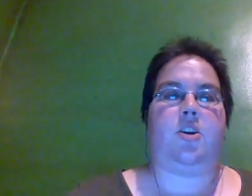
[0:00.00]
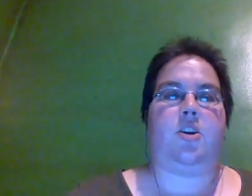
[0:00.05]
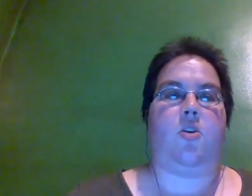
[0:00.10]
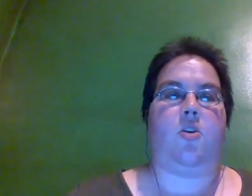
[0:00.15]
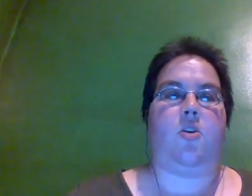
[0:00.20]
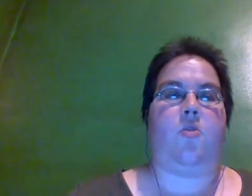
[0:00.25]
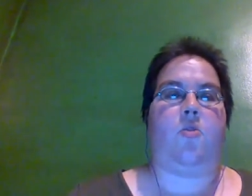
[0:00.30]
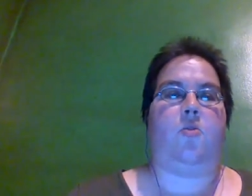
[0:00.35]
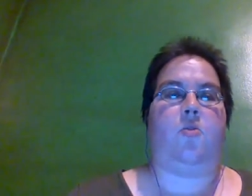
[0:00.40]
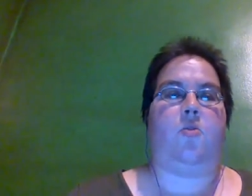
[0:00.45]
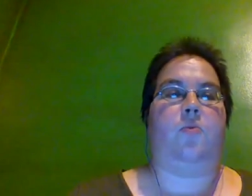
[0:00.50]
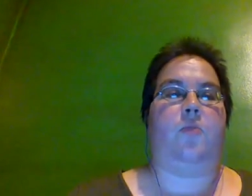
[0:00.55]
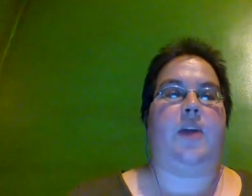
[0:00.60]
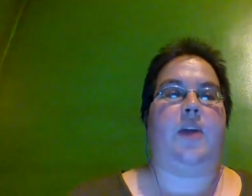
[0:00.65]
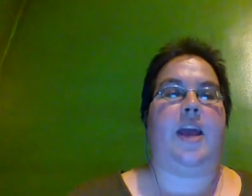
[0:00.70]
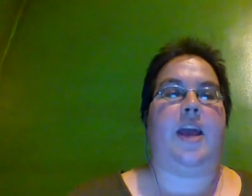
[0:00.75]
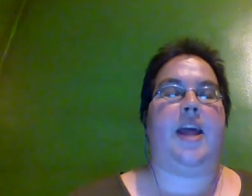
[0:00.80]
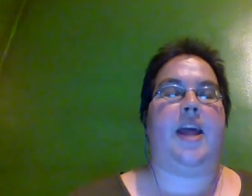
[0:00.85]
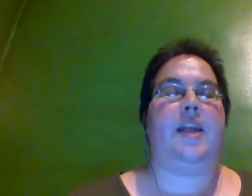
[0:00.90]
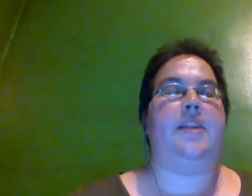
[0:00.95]

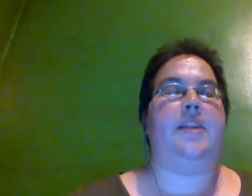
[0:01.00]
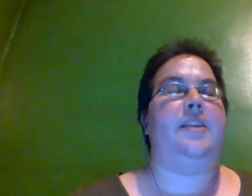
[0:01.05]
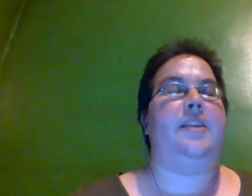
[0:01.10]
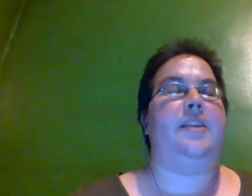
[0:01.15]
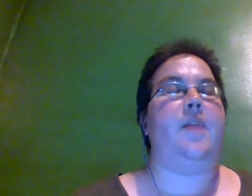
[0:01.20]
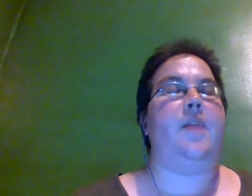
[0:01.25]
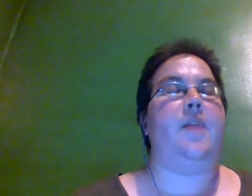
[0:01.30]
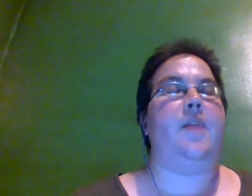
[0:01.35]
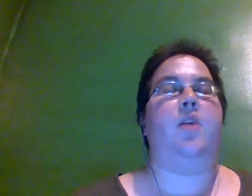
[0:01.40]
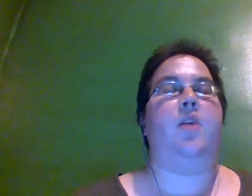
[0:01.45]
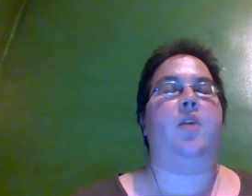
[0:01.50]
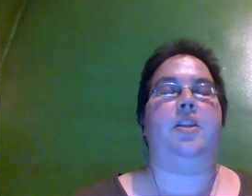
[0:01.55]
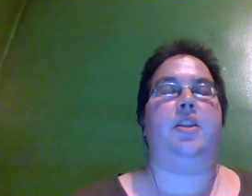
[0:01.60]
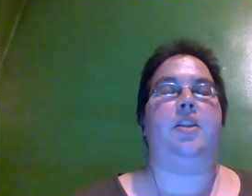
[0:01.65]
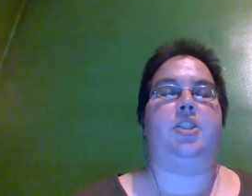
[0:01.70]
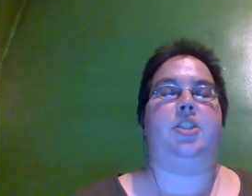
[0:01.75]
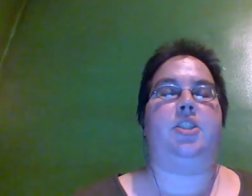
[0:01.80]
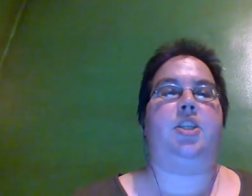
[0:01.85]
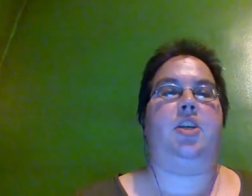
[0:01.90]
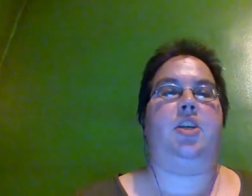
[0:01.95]
So, and they
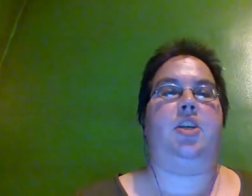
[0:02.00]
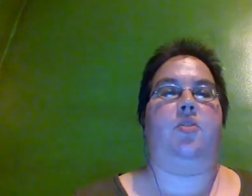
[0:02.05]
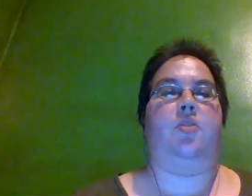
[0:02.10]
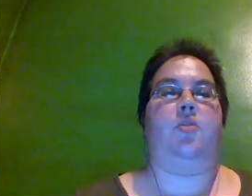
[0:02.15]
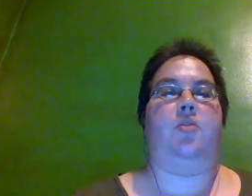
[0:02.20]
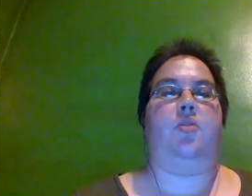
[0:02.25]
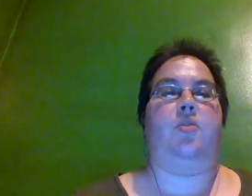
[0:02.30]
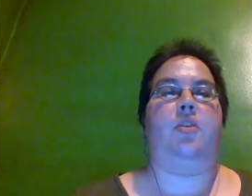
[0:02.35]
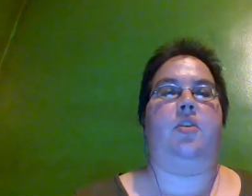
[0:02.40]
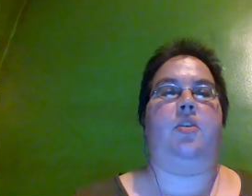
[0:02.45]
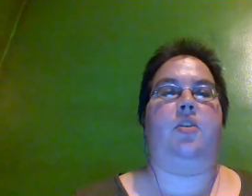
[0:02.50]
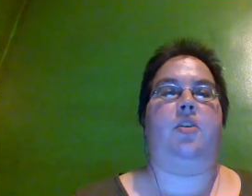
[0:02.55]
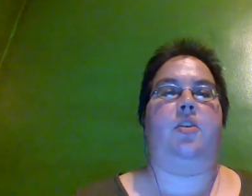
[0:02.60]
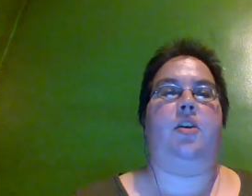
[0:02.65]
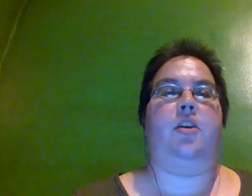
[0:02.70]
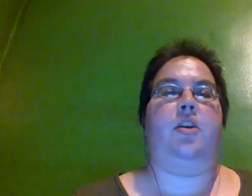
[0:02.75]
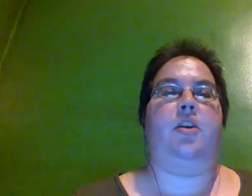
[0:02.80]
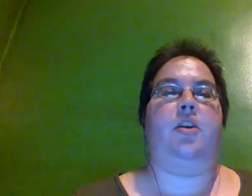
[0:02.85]
won the Shield.